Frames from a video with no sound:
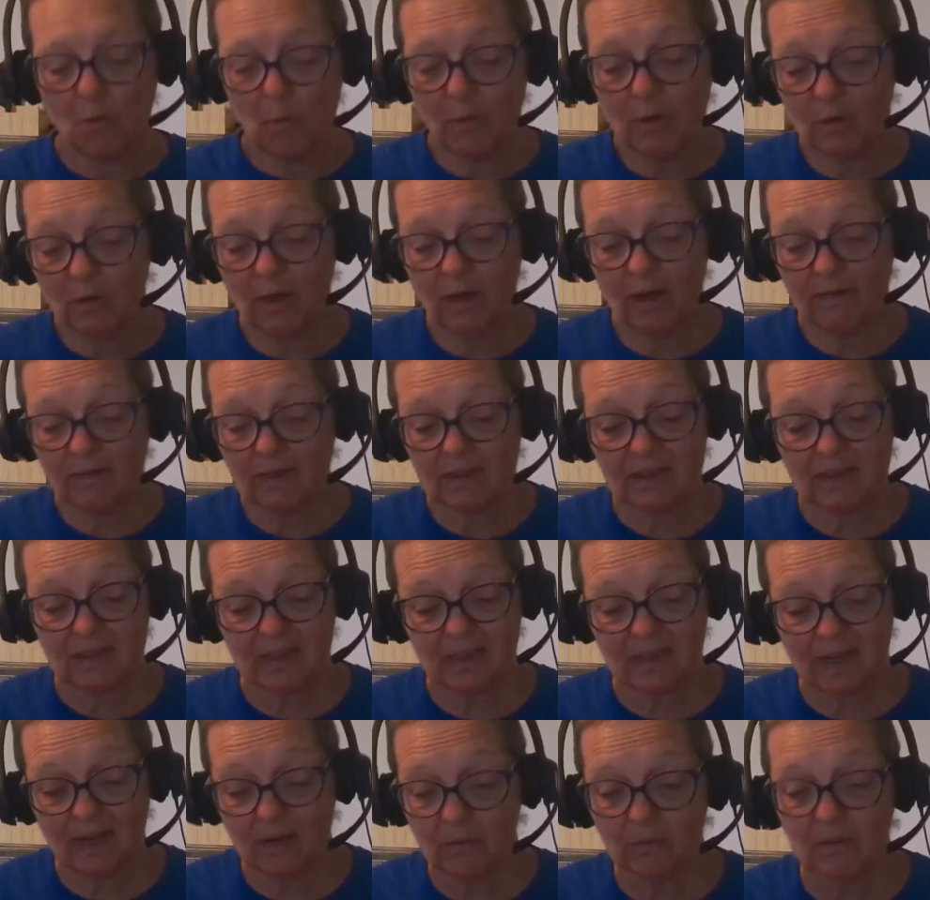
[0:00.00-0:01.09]
we don't have to
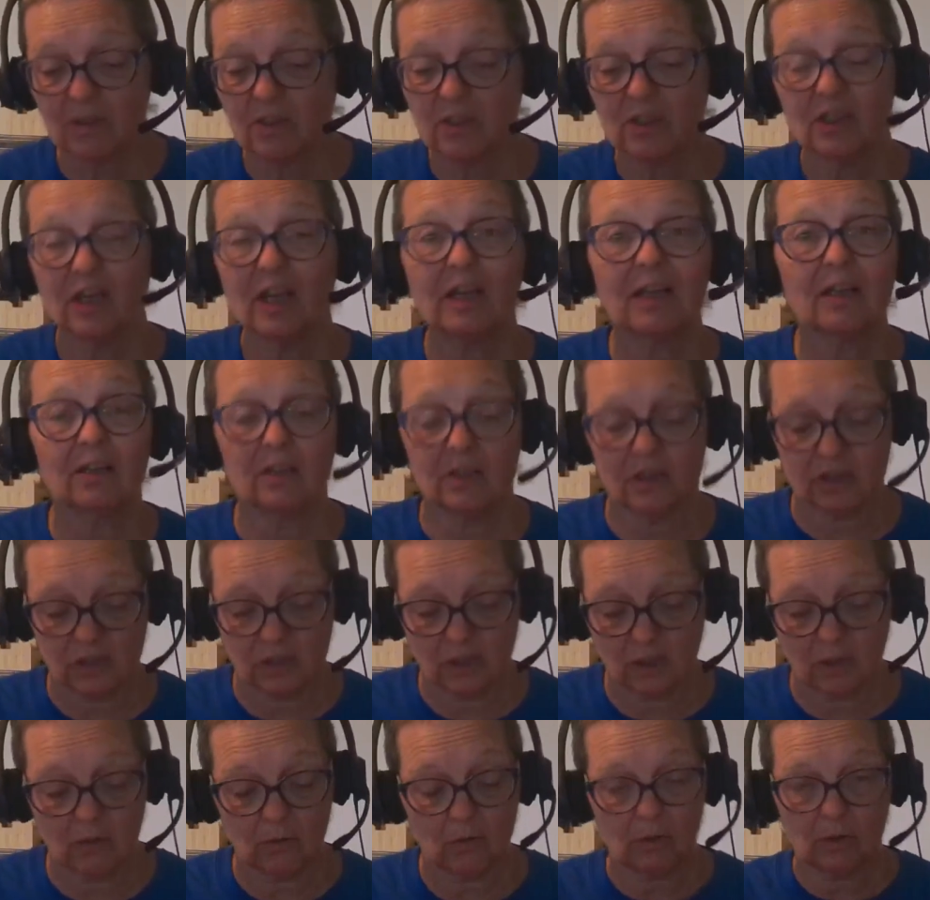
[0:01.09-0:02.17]
sit down with a checklist
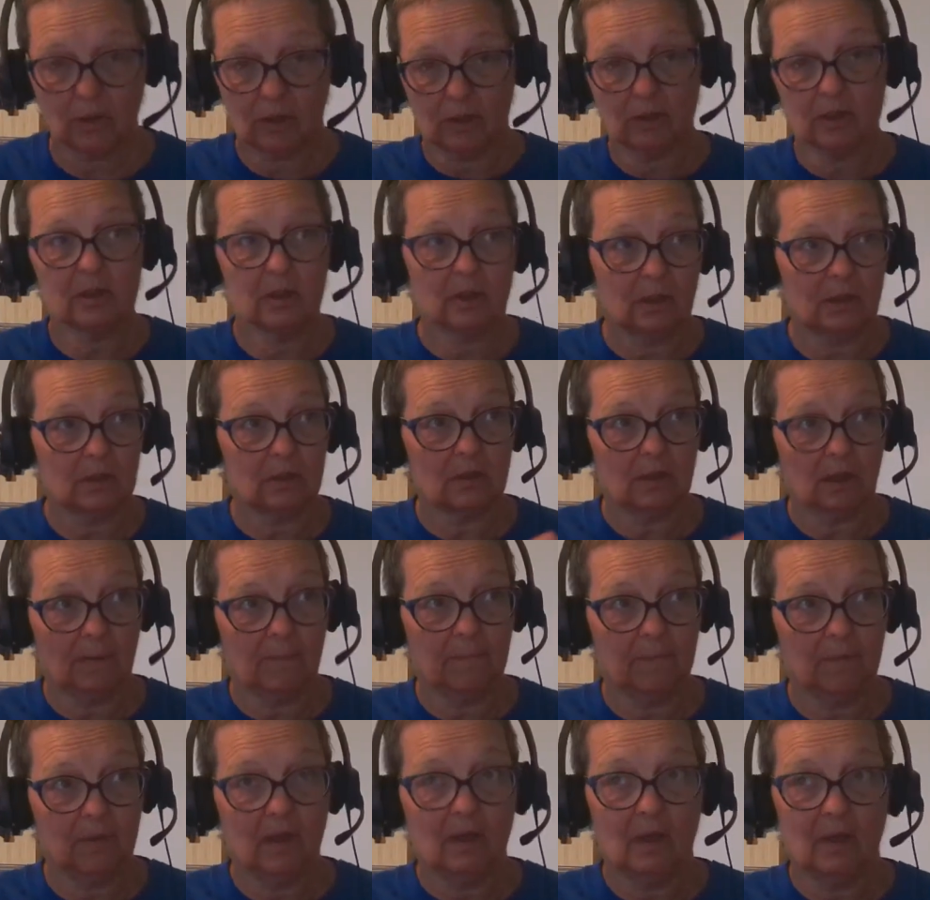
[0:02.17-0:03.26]
and go okay let's see is he